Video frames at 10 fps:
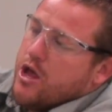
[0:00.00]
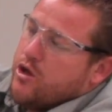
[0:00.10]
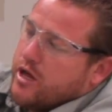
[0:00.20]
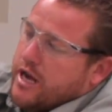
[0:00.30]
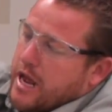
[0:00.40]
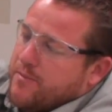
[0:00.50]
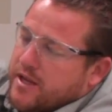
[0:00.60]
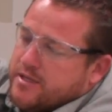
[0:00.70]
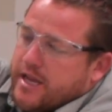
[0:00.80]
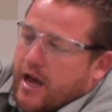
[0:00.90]
you can aim
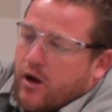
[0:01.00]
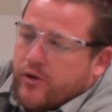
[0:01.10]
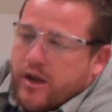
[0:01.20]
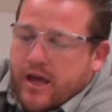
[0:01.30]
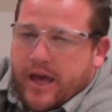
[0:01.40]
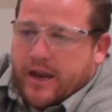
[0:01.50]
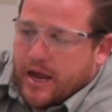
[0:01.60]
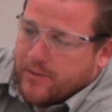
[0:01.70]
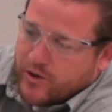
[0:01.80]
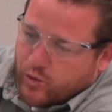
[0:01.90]
this down and
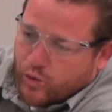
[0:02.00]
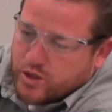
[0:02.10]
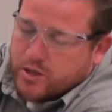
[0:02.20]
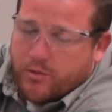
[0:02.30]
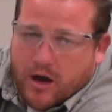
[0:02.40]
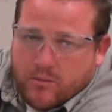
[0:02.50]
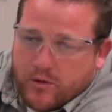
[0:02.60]
aim it towards the bottom